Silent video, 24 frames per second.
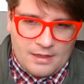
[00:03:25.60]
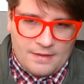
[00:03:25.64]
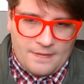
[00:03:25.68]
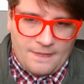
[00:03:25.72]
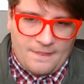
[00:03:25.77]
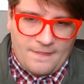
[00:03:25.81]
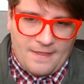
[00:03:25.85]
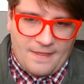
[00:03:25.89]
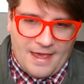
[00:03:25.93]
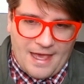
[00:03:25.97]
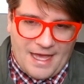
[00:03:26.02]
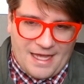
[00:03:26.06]

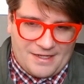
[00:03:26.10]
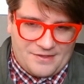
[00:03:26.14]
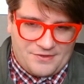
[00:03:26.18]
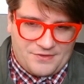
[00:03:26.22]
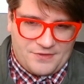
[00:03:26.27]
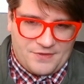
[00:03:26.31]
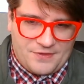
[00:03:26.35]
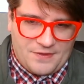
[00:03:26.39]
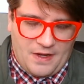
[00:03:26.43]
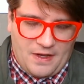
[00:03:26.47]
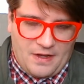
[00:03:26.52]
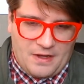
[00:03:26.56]

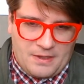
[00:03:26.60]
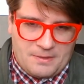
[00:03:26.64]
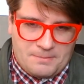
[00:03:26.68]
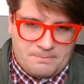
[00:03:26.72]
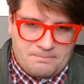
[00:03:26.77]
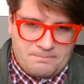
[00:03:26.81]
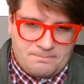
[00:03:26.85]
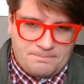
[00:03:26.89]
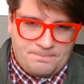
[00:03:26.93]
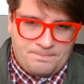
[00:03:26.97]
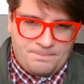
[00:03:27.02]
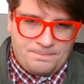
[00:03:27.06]
that
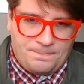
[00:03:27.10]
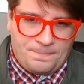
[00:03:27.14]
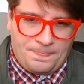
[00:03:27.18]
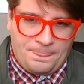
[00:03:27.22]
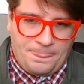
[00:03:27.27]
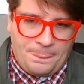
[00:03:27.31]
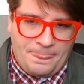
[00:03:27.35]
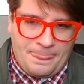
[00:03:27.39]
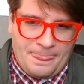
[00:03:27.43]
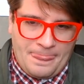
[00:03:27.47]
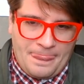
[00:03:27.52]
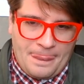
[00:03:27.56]
um,
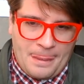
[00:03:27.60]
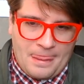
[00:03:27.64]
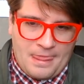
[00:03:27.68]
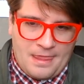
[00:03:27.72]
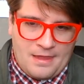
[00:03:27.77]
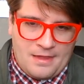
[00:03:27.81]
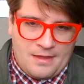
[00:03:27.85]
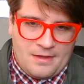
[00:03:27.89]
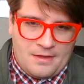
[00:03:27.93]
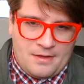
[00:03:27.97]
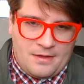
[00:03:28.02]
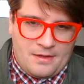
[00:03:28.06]

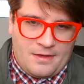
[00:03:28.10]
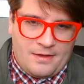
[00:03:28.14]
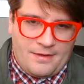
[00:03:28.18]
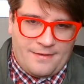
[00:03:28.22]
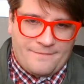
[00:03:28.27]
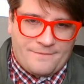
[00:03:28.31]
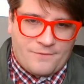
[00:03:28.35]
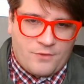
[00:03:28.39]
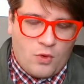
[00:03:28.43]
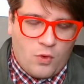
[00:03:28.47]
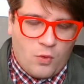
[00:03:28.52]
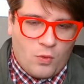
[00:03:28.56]

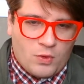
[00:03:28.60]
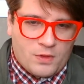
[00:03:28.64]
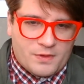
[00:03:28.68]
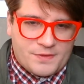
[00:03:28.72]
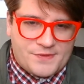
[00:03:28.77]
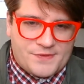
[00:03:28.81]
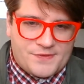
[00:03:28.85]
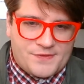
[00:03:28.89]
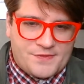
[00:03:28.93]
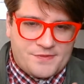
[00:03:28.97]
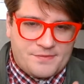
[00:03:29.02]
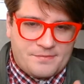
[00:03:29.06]
of
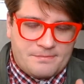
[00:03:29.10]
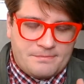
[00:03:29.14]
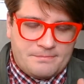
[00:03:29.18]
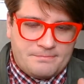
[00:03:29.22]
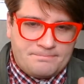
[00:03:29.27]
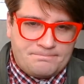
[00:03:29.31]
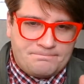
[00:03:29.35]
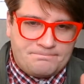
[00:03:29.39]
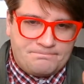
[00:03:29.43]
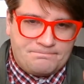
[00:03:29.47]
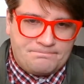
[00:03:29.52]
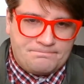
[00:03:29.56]
course,
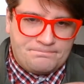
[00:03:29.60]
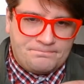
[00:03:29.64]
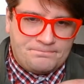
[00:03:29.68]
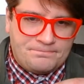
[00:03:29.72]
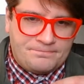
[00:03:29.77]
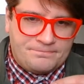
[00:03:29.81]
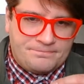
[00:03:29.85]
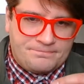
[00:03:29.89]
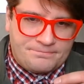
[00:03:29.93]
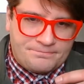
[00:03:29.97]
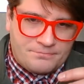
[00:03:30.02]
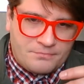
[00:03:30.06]

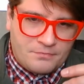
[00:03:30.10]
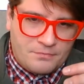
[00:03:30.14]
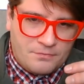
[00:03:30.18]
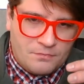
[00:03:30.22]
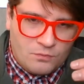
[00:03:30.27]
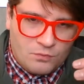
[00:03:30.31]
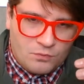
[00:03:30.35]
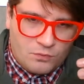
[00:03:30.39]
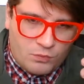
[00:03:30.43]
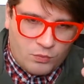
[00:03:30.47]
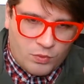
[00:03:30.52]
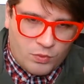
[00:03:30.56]

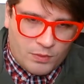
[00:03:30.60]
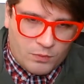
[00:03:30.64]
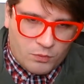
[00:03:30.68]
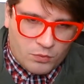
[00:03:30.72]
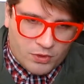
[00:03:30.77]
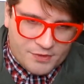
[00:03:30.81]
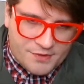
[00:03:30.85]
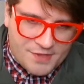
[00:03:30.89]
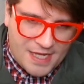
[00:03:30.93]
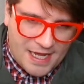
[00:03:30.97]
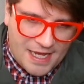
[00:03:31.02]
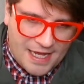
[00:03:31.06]
when
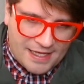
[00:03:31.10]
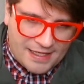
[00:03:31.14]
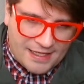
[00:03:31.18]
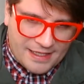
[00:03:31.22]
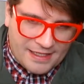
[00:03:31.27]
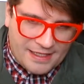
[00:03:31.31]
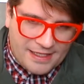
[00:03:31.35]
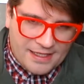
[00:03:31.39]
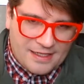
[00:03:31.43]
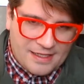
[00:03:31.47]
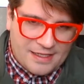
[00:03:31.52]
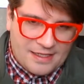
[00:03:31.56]
we're
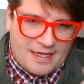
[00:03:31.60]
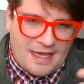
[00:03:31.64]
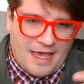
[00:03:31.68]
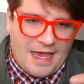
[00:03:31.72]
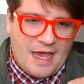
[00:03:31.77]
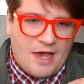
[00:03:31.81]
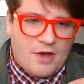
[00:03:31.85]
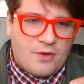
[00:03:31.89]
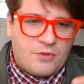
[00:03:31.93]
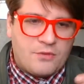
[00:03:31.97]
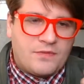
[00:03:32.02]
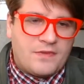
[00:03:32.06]
taking in
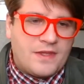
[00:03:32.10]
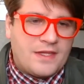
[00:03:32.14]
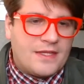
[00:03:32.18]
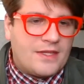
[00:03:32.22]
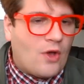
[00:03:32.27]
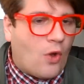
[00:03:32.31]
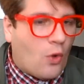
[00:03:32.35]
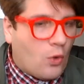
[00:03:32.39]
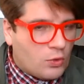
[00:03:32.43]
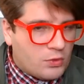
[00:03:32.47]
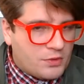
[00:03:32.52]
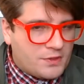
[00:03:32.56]
account the
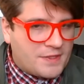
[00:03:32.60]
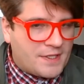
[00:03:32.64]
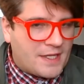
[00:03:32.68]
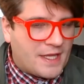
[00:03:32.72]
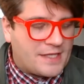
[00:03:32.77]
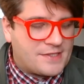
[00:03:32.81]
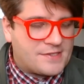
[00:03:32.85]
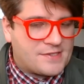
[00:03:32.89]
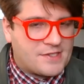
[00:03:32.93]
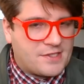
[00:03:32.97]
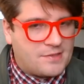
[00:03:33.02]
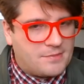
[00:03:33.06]
Old
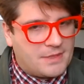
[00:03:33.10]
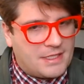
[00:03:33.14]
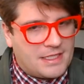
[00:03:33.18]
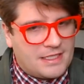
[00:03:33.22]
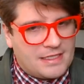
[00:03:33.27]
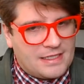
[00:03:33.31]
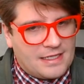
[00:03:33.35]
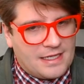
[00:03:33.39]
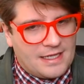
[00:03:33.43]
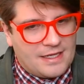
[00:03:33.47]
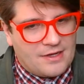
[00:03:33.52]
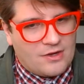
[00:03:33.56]

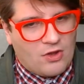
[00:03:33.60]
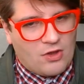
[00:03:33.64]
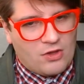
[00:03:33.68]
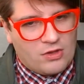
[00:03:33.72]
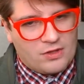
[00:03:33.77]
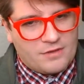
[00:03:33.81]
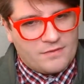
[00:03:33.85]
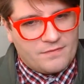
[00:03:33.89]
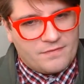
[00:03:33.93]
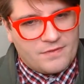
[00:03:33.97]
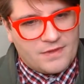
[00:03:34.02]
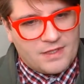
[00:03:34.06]
Testament and all
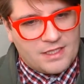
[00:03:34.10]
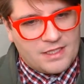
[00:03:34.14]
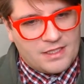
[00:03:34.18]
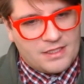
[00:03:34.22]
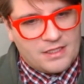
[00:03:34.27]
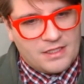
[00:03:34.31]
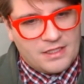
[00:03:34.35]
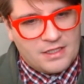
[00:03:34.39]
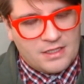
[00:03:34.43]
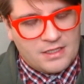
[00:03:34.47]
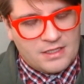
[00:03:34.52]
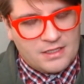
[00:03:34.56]
of the
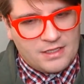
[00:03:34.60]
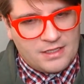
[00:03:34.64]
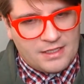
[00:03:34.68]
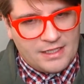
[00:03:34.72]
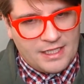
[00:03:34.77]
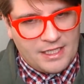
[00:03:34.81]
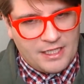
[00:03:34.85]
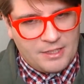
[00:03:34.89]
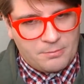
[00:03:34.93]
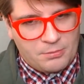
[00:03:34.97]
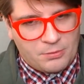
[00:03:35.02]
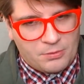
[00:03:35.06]

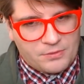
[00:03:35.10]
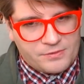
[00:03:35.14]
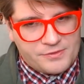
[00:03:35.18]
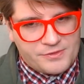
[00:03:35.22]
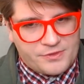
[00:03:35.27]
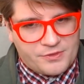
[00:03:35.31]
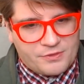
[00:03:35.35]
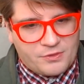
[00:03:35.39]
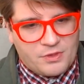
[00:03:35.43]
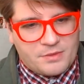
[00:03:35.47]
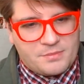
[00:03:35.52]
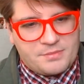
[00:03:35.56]
Hebrew
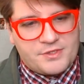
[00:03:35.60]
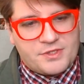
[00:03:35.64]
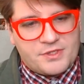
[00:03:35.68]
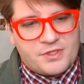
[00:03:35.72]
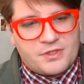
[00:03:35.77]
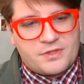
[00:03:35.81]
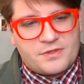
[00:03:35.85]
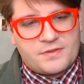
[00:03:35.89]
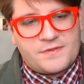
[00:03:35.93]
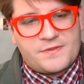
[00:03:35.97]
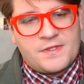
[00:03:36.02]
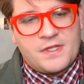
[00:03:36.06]

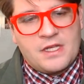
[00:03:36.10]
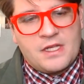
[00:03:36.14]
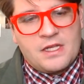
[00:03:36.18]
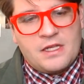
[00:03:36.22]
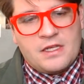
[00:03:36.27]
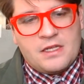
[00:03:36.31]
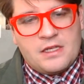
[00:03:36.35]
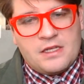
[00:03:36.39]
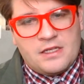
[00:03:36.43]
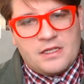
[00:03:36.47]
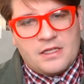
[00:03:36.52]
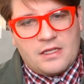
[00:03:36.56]
scriptures,
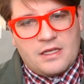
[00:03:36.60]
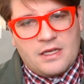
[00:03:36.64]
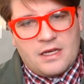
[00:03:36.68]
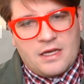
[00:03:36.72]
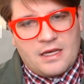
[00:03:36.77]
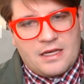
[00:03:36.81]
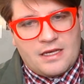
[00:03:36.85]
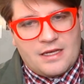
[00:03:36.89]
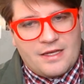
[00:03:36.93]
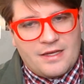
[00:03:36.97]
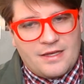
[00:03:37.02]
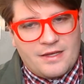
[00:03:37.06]

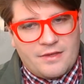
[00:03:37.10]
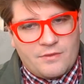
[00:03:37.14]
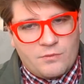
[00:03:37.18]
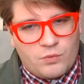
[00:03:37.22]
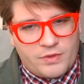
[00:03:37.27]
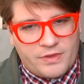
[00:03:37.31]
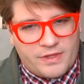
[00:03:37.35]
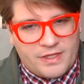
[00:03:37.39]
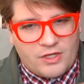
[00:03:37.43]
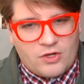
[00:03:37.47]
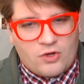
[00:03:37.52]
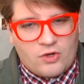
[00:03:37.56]
uh,
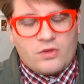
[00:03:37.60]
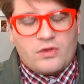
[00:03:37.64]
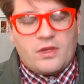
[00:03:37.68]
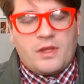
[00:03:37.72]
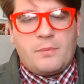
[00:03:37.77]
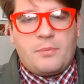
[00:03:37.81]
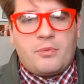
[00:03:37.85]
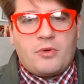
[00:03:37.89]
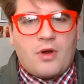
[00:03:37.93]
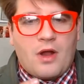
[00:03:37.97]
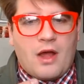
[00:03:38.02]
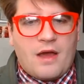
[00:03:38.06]
with the early
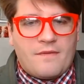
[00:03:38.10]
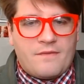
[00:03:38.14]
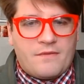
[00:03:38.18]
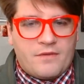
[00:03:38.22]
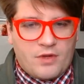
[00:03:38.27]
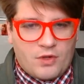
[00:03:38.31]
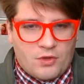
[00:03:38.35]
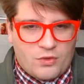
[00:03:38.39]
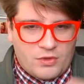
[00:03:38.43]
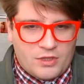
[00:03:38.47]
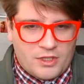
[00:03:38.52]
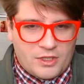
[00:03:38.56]
prof-
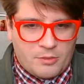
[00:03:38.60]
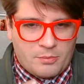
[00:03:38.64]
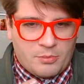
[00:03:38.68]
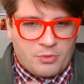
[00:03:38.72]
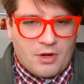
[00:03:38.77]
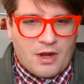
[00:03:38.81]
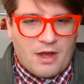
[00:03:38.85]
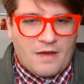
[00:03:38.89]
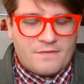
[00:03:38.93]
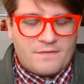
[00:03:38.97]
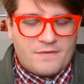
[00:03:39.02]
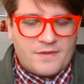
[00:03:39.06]
earlier
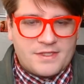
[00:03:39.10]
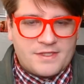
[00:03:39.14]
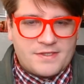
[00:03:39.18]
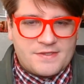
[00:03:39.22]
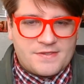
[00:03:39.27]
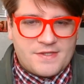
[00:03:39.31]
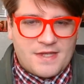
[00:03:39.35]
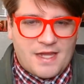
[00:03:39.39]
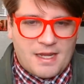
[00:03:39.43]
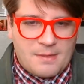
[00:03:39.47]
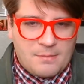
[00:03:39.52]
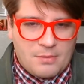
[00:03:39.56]

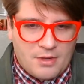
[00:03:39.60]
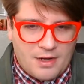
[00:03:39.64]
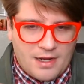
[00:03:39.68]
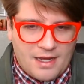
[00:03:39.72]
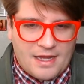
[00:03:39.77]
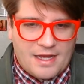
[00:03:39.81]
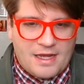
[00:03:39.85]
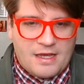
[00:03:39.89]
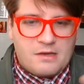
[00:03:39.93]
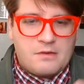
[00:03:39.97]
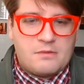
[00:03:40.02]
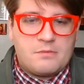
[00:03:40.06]
prophets,
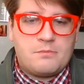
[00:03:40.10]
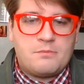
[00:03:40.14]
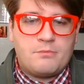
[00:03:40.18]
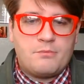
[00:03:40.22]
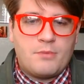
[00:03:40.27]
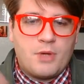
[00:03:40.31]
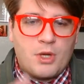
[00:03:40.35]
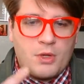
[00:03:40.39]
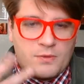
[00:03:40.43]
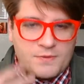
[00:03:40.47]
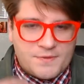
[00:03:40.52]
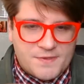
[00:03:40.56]
Abraham,
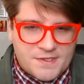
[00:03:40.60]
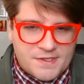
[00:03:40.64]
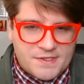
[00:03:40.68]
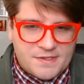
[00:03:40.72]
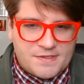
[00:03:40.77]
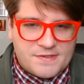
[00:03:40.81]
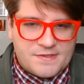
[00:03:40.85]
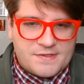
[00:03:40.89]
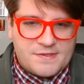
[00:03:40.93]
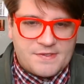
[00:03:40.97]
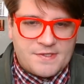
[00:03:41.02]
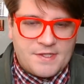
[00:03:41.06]

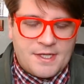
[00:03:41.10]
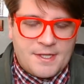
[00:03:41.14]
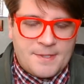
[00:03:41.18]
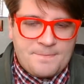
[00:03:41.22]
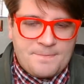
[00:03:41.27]
Moses,